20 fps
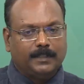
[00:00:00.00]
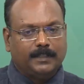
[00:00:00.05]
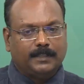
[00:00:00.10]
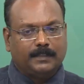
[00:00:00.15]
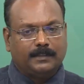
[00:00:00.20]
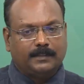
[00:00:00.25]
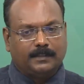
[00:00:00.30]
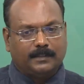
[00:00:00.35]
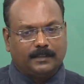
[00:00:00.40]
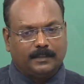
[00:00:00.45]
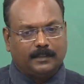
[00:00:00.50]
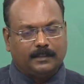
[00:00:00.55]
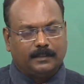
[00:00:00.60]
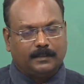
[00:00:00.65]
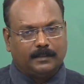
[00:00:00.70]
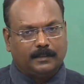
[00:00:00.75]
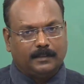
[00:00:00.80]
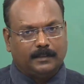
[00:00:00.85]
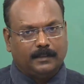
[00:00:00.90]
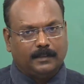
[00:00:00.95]
that is
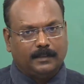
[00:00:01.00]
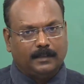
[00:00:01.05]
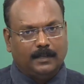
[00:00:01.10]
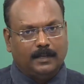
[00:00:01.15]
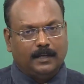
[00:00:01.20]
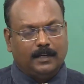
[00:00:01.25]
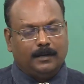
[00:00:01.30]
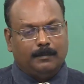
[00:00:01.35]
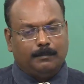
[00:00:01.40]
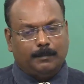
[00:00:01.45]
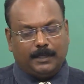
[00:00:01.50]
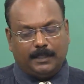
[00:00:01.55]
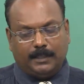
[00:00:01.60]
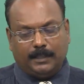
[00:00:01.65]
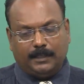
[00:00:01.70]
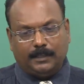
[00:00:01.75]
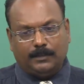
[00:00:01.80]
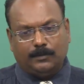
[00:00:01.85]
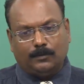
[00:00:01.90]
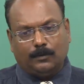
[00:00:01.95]
suggested, but
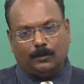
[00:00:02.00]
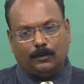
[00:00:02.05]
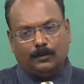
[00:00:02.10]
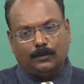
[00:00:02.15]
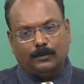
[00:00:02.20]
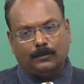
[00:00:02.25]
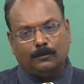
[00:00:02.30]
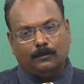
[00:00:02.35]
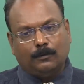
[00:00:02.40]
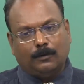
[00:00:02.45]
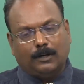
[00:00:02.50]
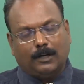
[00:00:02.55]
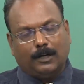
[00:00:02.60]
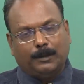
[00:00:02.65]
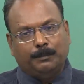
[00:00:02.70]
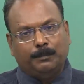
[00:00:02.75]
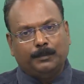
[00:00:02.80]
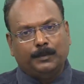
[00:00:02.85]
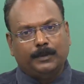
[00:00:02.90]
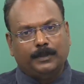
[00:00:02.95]
there is also
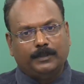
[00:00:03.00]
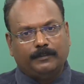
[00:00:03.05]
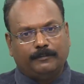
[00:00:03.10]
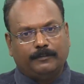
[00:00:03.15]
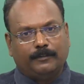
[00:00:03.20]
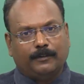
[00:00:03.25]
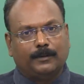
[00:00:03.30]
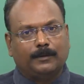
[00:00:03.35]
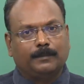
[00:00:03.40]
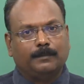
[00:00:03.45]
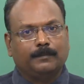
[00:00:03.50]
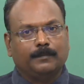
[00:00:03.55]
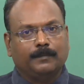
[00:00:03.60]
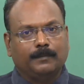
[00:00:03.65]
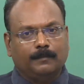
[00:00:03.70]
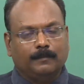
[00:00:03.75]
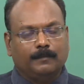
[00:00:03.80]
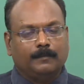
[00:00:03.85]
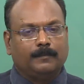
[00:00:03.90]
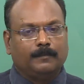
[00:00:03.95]
upward form
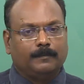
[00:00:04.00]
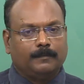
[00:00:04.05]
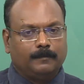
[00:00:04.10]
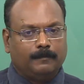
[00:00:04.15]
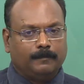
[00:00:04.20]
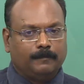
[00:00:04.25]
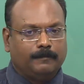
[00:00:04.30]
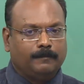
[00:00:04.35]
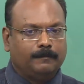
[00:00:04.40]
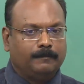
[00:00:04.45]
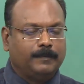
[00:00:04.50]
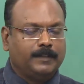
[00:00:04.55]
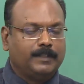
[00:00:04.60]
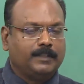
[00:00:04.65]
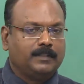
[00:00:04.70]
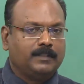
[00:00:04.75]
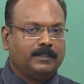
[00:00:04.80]
which